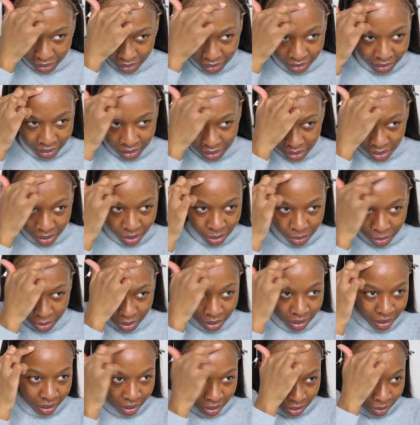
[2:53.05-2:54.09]
little
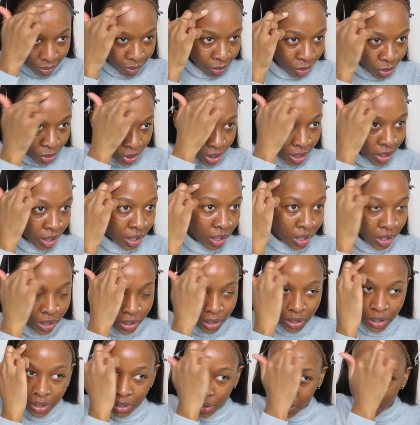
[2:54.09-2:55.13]
bit more
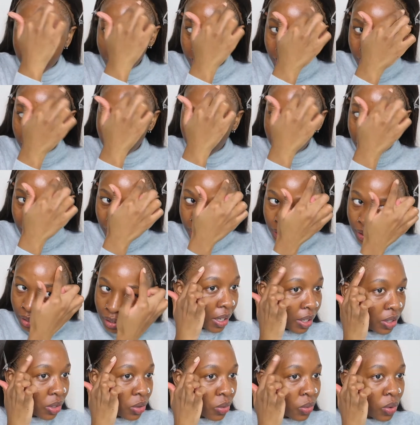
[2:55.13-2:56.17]
on here,
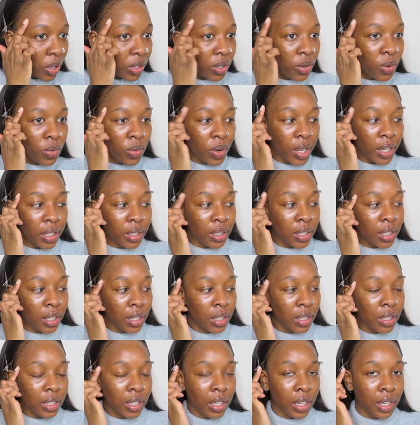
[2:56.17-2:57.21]
and you want to wait till
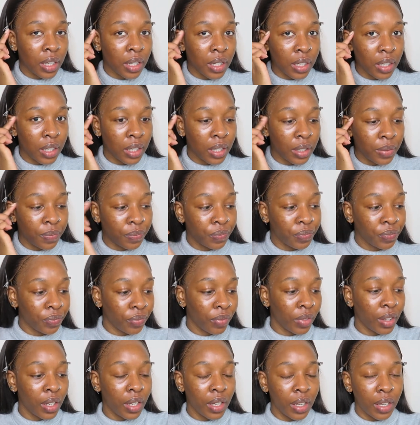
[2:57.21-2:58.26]
it's like
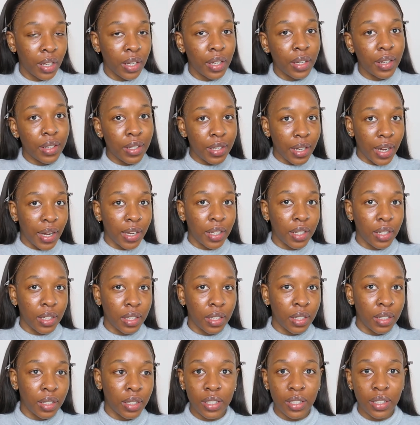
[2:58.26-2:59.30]

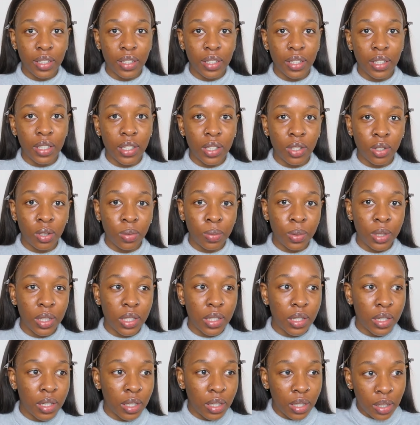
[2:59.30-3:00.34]
tacky, a little bit
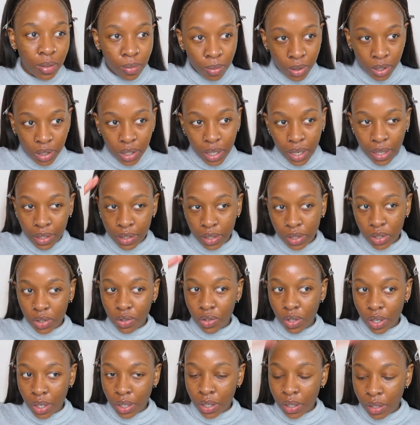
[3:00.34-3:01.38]
sticky but kind of
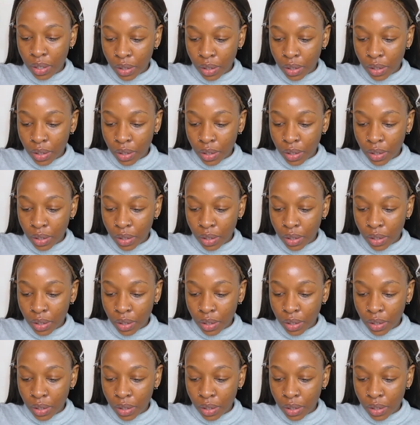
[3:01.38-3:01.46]
dry.